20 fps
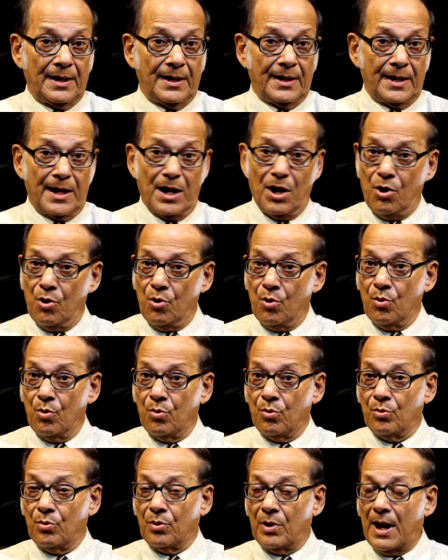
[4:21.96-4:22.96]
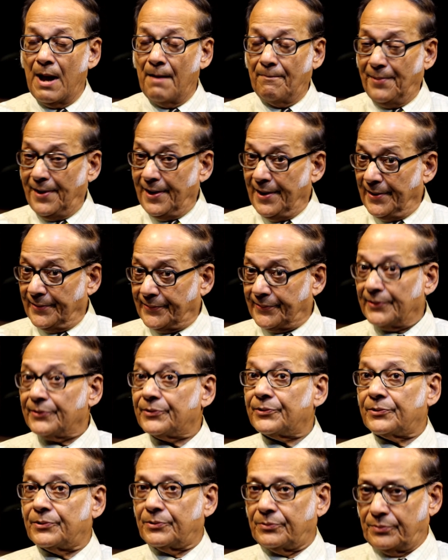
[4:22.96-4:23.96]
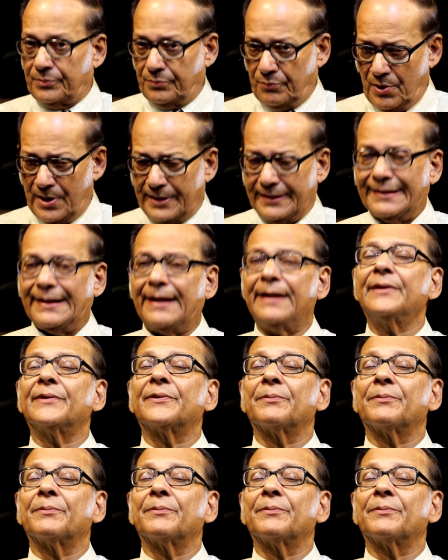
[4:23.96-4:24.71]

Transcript: Now, happiness is one thing.